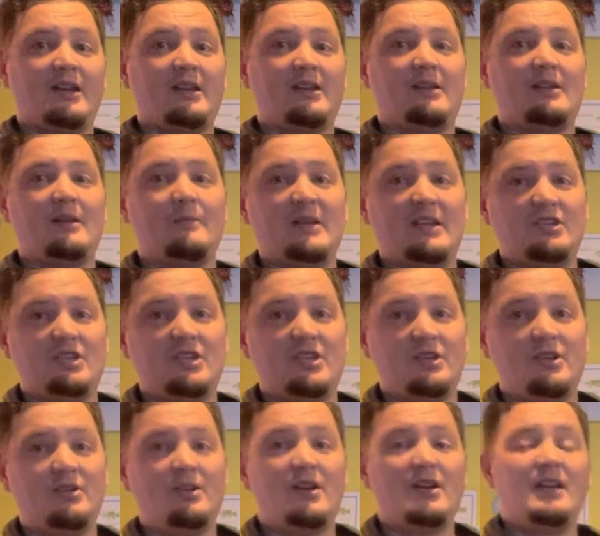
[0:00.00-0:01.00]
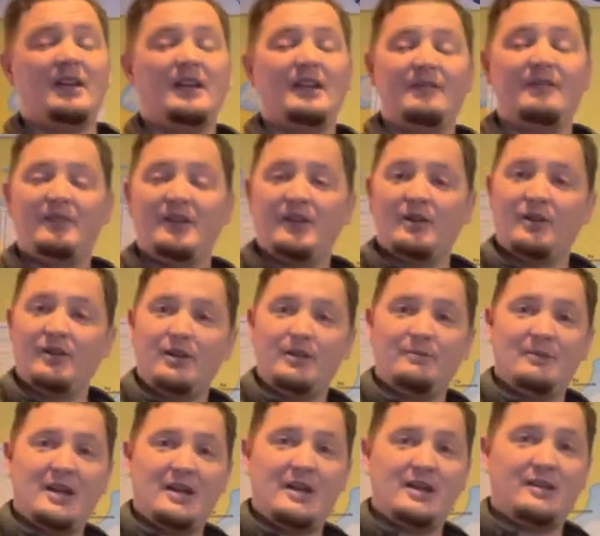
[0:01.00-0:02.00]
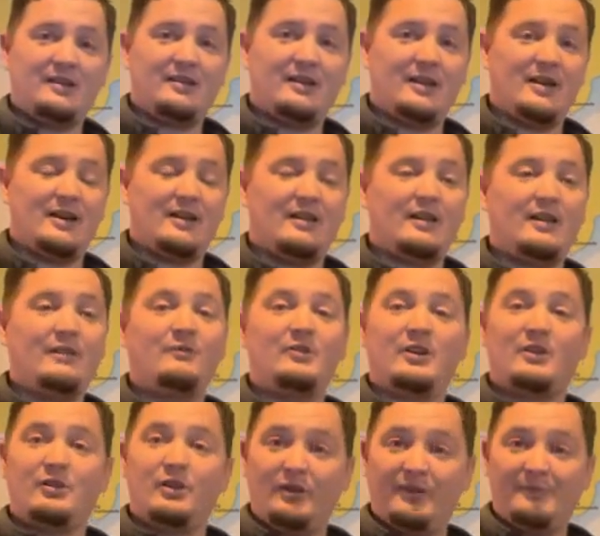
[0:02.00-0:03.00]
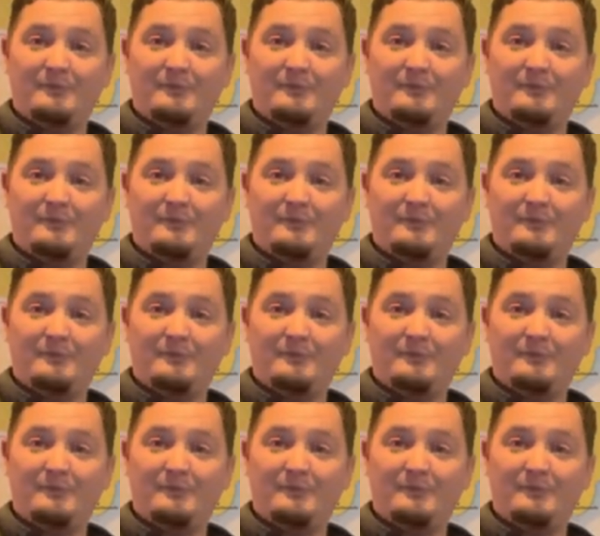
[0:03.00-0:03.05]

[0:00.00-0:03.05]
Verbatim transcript: going to come get you, even though you might, uh, if you're close